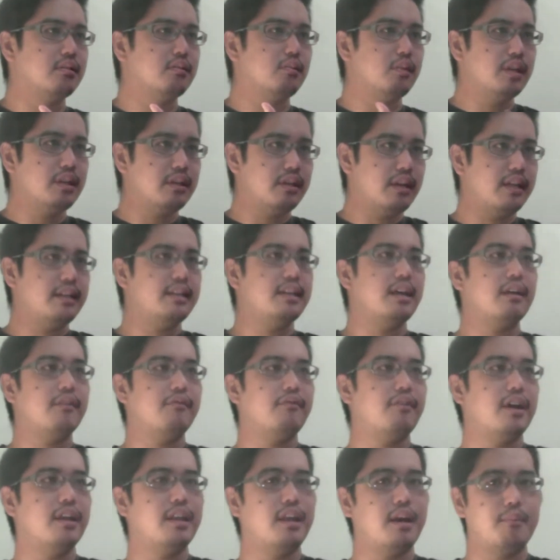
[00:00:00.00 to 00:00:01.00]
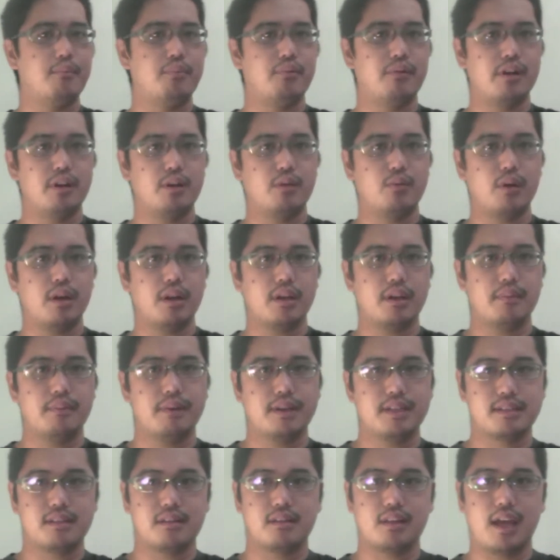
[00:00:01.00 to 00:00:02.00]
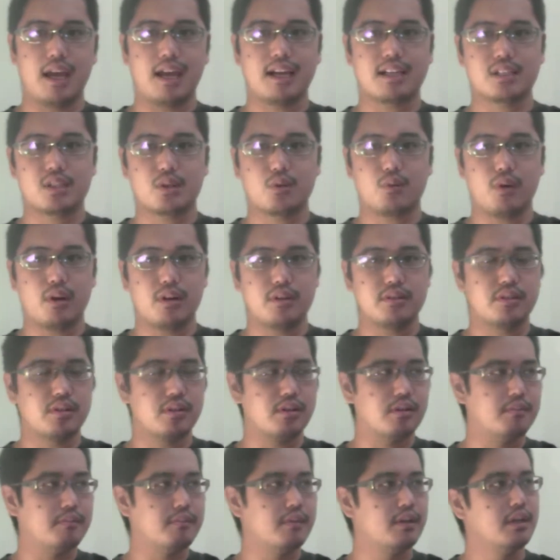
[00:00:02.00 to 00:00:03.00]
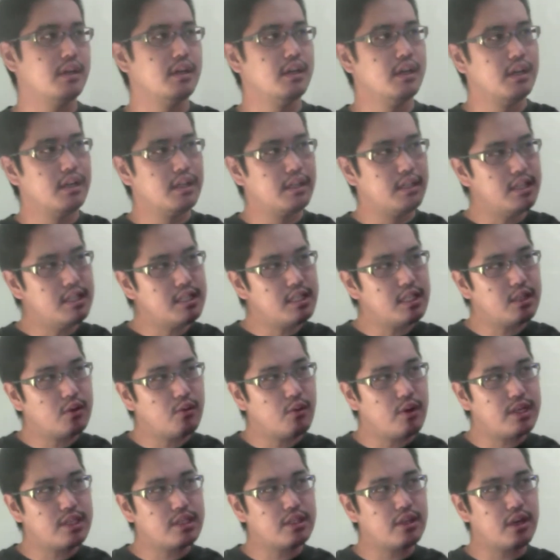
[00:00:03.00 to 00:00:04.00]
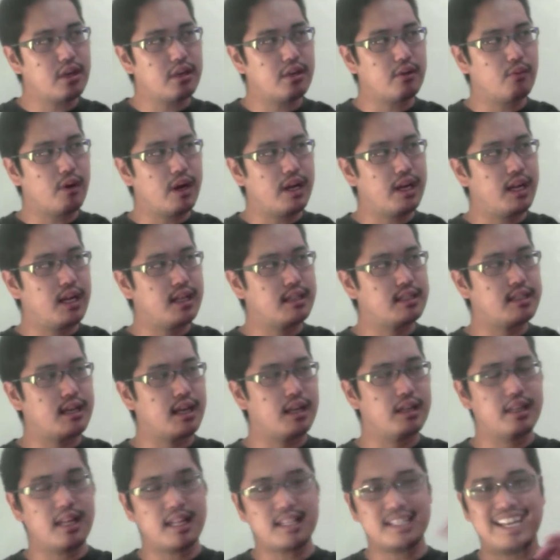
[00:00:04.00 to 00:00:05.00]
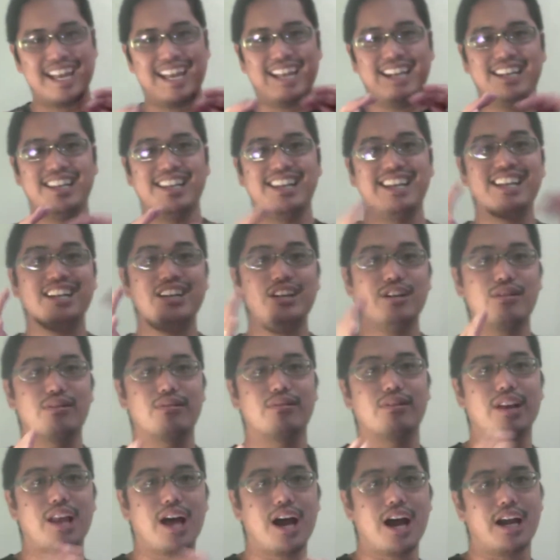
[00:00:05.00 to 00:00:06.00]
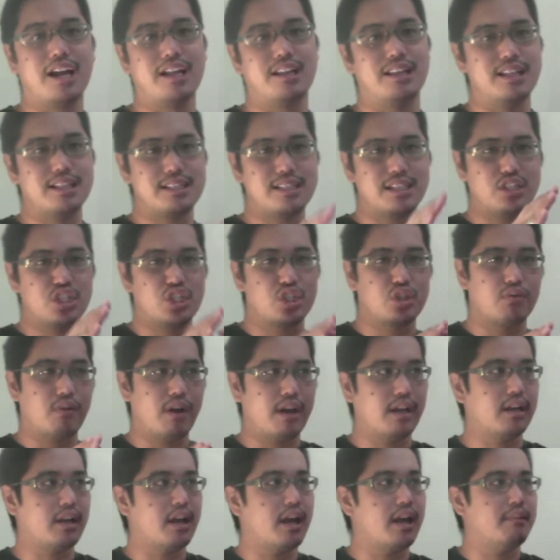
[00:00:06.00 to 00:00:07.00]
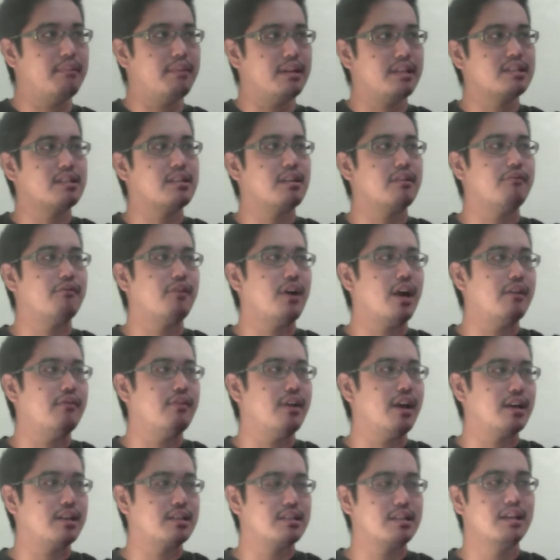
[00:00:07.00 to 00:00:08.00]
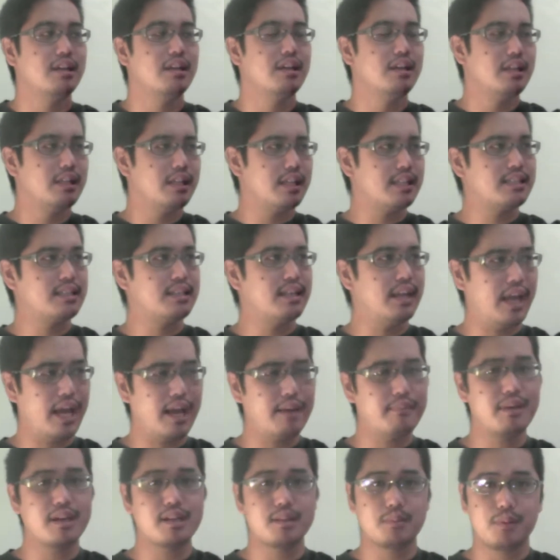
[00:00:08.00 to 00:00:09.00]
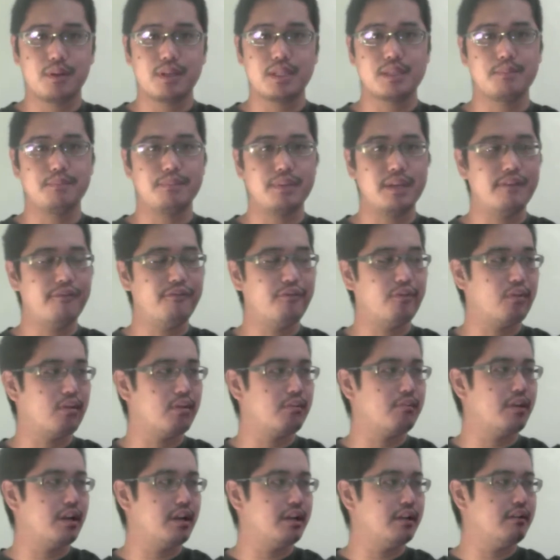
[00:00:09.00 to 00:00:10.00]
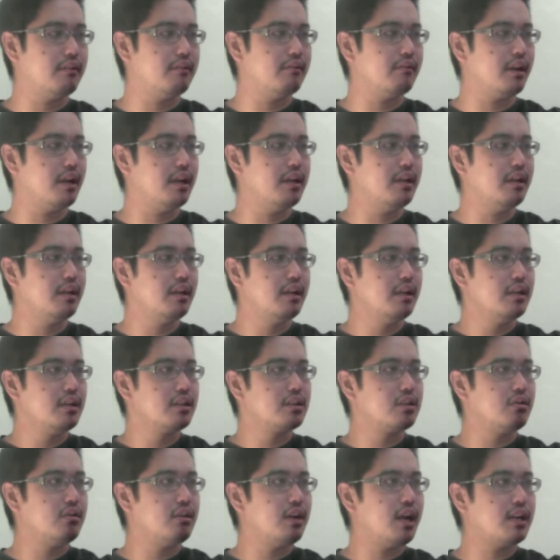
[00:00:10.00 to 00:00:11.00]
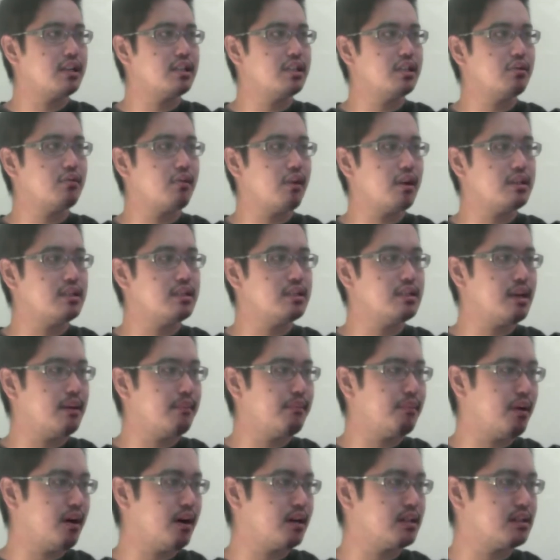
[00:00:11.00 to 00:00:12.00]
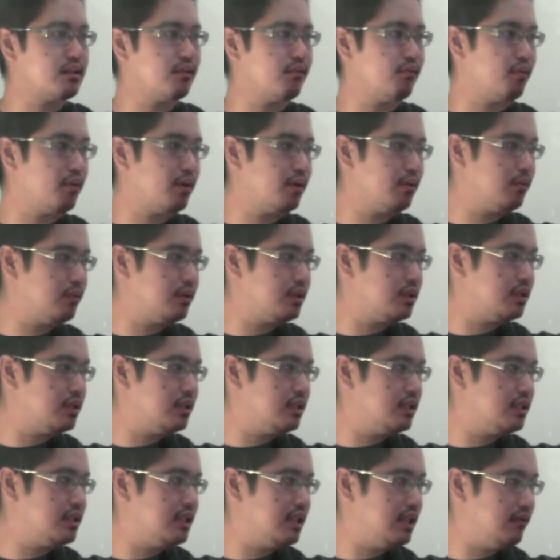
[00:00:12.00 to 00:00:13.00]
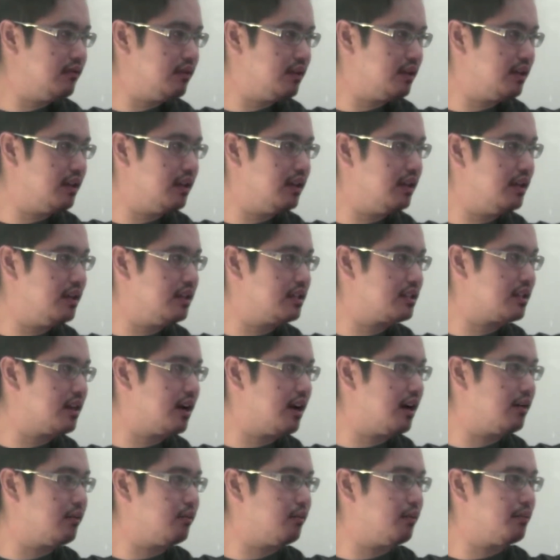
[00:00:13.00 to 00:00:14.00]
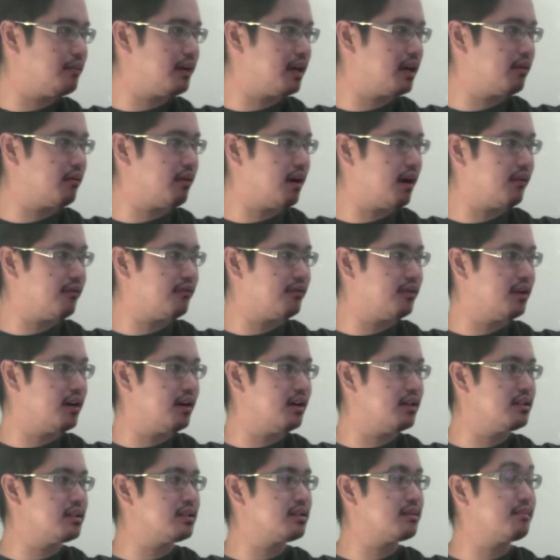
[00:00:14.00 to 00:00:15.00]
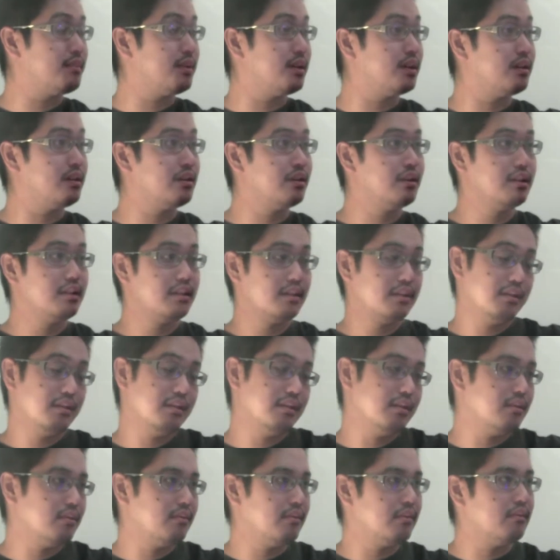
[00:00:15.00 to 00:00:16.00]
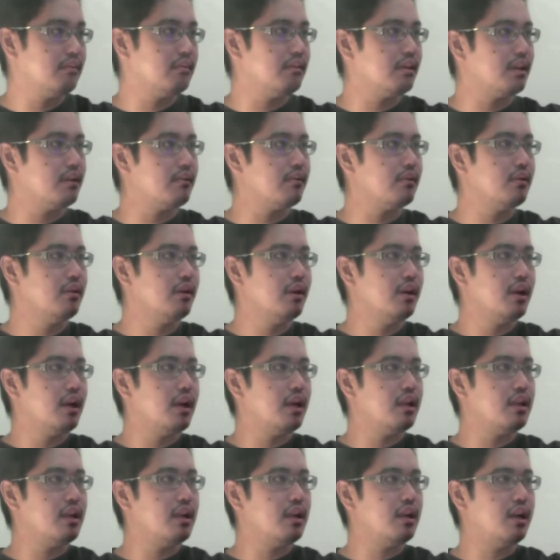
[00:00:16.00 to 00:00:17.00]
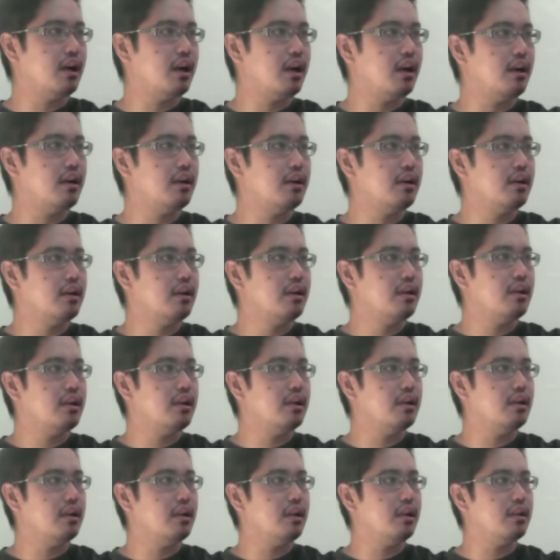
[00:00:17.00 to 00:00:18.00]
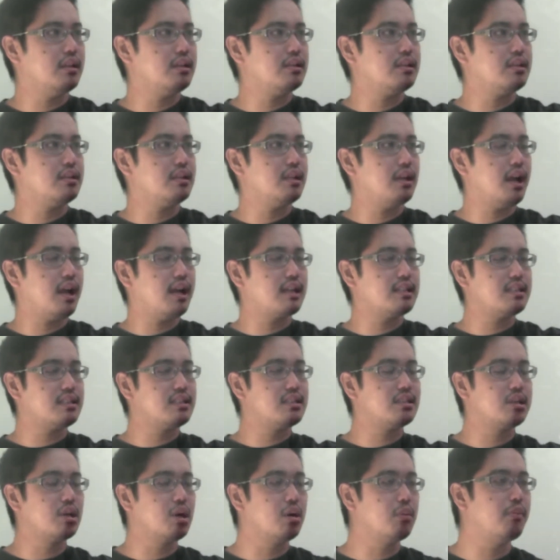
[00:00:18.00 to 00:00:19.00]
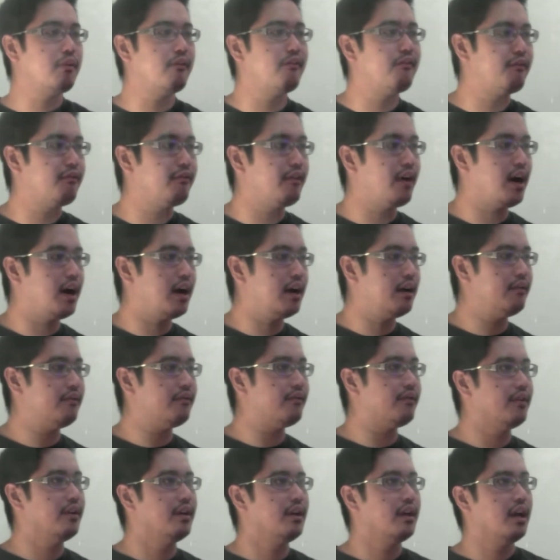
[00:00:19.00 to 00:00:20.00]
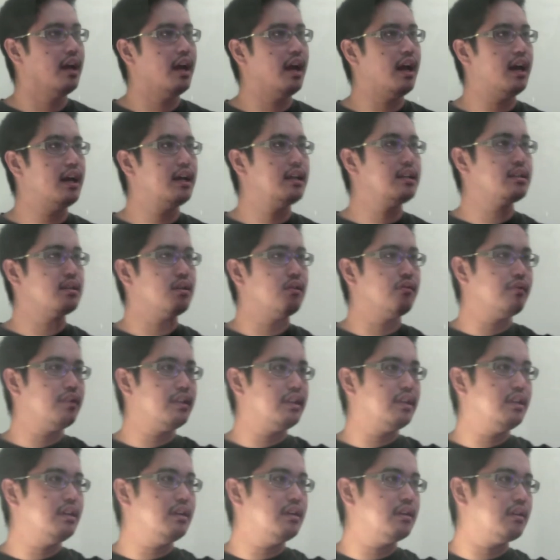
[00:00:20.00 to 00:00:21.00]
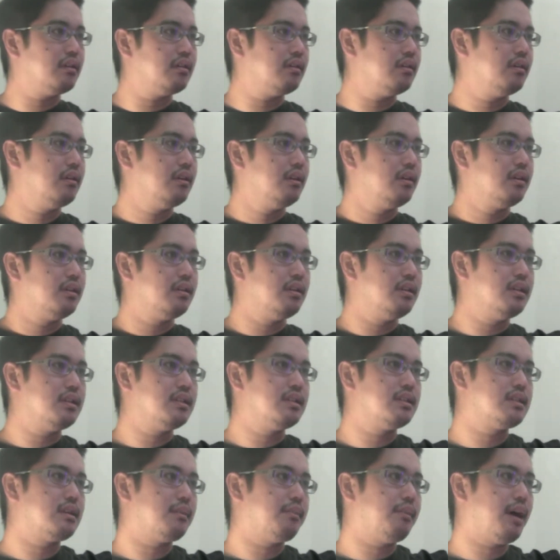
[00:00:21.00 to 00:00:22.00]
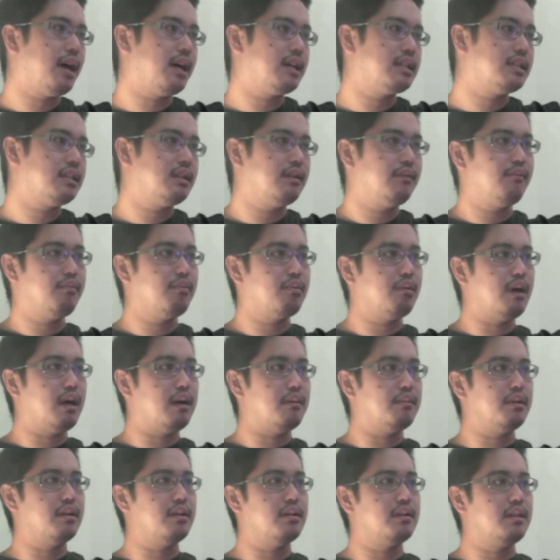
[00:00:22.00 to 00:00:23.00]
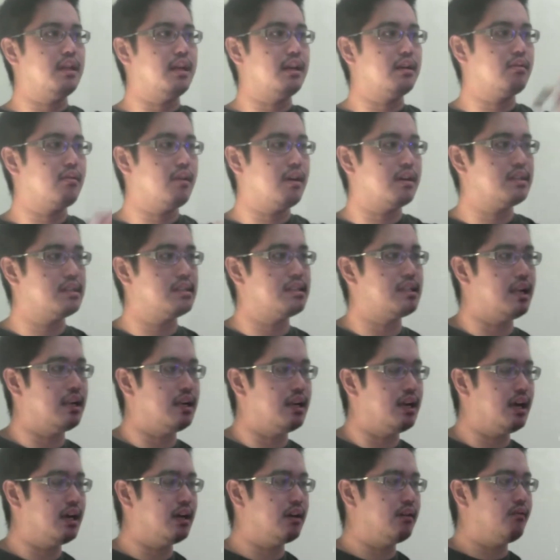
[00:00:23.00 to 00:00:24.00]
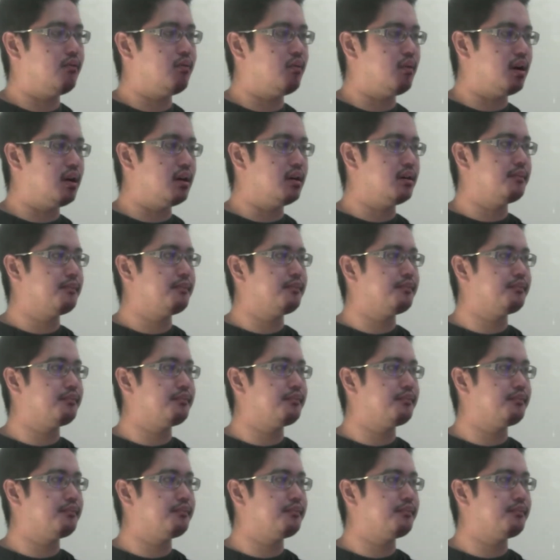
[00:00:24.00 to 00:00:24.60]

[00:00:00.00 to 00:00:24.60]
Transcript: We can identify that pretty quickly because of the x squared term. This equation on the right-hand side, that's a linear line. That's a straight line because of the 5x. That's the mx plus b form, right? So it actually crosses that positive 1, which deceivingly is not what my graph does, but you know, whatever. And then it has a slope of 5. And over here, this is a positive parabola that crosses that negative 1.